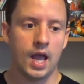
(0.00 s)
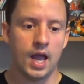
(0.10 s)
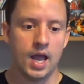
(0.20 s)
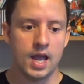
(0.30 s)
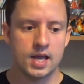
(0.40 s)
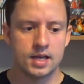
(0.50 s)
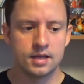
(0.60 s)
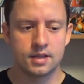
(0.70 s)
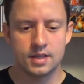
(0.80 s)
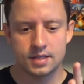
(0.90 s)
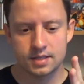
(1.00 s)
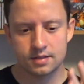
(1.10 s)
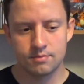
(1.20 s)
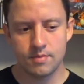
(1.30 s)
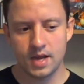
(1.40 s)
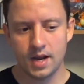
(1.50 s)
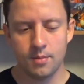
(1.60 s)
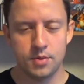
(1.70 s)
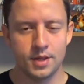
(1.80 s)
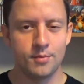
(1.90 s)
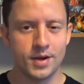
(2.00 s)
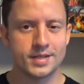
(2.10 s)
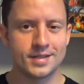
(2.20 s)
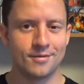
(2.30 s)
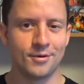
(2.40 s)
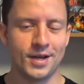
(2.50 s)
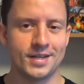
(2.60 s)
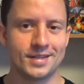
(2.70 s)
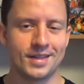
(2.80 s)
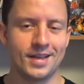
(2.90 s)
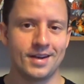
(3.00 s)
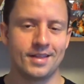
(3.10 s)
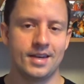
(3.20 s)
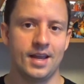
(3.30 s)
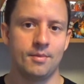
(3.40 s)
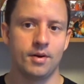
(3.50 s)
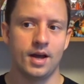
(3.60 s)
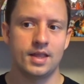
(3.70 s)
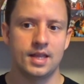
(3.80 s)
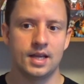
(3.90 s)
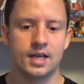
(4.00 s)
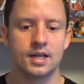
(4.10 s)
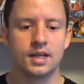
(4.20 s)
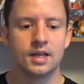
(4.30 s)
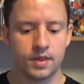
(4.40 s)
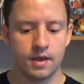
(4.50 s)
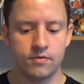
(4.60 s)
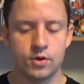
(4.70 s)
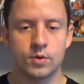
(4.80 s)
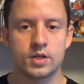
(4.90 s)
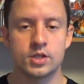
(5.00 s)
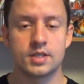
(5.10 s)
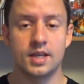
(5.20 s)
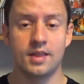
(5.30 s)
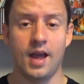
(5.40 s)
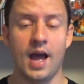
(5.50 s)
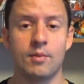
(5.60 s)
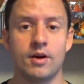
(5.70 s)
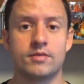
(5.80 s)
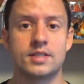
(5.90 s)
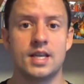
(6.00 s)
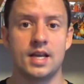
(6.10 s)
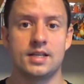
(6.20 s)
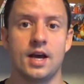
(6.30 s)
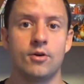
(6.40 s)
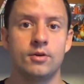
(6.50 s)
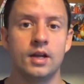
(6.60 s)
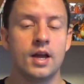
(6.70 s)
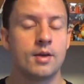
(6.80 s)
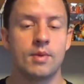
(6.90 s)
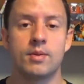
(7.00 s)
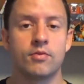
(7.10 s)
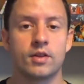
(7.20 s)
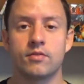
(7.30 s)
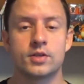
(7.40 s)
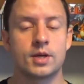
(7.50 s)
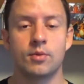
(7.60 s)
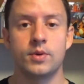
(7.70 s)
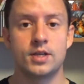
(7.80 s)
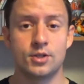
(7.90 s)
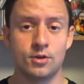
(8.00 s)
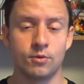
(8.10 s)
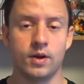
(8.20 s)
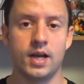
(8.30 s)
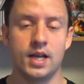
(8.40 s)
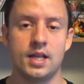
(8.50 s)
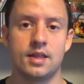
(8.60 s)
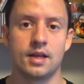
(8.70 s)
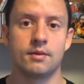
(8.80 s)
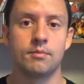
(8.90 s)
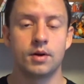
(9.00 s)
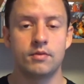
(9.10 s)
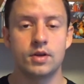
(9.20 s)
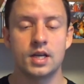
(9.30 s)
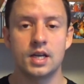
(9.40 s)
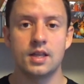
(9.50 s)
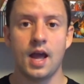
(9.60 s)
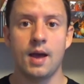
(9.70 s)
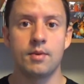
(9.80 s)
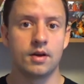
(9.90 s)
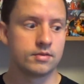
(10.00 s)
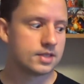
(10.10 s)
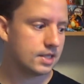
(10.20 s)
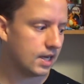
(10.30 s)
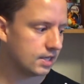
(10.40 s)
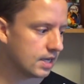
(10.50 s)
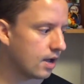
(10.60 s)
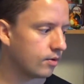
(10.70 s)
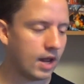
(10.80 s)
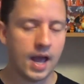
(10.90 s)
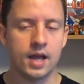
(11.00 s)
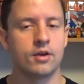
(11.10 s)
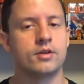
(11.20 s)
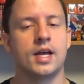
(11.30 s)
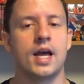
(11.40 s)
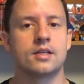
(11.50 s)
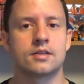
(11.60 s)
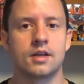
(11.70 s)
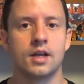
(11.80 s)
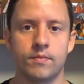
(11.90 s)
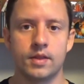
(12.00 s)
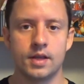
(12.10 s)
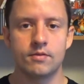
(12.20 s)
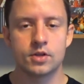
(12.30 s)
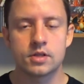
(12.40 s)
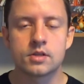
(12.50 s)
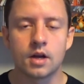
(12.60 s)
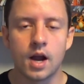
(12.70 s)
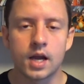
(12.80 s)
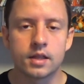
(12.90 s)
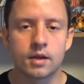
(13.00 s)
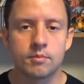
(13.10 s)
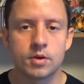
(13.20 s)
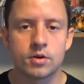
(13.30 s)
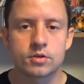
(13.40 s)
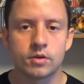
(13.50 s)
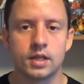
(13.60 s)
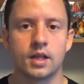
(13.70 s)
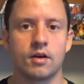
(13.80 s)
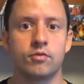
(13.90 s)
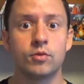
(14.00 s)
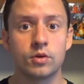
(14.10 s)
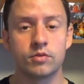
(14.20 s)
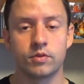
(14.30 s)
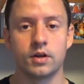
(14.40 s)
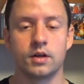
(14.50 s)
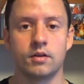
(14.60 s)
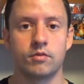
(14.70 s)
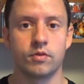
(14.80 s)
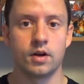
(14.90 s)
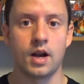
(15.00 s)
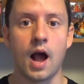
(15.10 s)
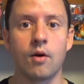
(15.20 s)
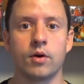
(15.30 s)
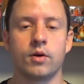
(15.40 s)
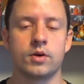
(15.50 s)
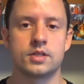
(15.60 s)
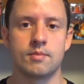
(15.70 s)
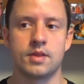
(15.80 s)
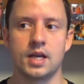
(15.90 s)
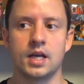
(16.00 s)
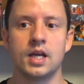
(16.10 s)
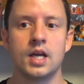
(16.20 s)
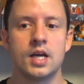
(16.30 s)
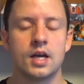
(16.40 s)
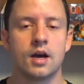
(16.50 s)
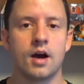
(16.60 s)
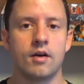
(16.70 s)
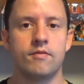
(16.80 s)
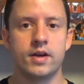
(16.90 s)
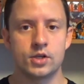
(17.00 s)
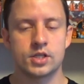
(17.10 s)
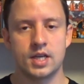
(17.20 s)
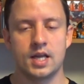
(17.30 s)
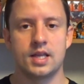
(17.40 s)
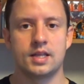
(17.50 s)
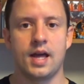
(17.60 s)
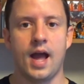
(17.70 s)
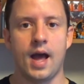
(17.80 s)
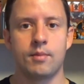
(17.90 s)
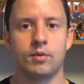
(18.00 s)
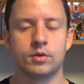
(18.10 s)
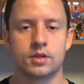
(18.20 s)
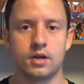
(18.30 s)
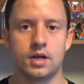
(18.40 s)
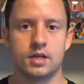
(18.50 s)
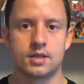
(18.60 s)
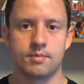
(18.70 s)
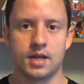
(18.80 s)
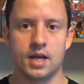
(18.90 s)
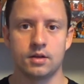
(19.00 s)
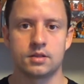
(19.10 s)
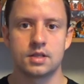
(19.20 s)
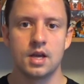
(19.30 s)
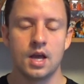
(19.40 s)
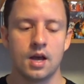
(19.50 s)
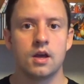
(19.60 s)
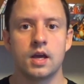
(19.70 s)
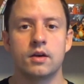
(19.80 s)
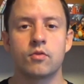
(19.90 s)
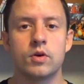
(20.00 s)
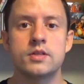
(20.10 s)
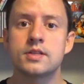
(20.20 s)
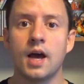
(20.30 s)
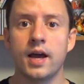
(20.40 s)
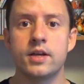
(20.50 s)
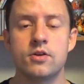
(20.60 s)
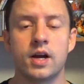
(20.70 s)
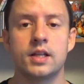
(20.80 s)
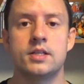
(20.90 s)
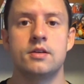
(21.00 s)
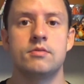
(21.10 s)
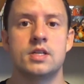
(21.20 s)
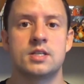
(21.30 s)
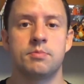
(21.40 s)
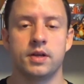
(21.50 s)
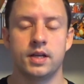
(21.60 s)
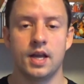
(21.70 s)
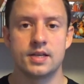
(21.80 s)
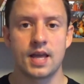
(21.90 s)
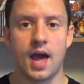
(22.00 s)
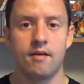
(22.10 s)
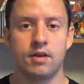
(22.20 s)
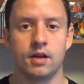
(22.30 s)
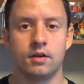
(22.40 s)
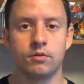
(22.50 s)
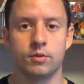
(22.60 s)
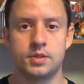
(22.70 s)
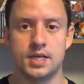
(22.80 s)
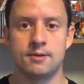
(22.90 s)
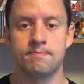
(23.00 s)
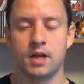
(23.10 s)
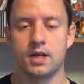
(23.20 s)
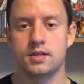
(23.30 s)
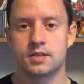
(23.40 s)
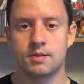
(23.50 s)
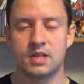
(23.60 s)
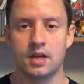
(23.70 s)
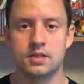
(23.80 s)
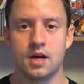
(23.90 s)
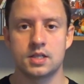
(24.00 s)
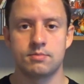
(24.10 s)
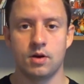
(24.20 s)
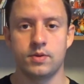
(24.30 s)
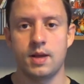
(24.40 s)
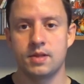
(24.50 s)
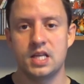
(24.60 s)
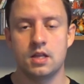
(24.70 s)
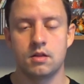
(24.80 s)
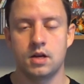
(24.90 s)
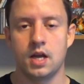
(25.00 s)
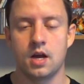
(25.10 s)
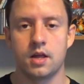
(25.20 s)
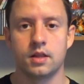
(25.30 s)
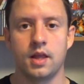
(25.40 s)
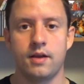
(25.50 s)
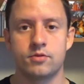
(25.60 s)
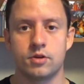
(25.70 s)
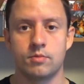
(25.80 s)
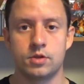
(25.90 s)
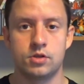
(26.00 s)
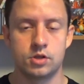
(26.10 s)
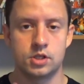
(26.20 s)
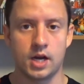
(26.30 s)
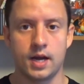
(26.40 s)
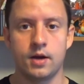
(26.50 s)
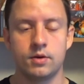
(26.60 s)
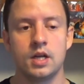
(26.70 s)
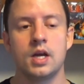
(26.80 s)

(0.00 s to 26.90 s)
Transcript: And this may not be the best advice at the end of the day, but I think if you can just get in the habit of sitting down, maybe for the first couple weeks you don't write anything, but if you can get in the habit of sitting down at your desk, even just staring at the computer screen like a fool for an hour or something, eventually I think that habit will turn into something else. And of course, tied directly to discipline is having routine. This is something I talked about with Emily the other day on the live stream, which you should check out.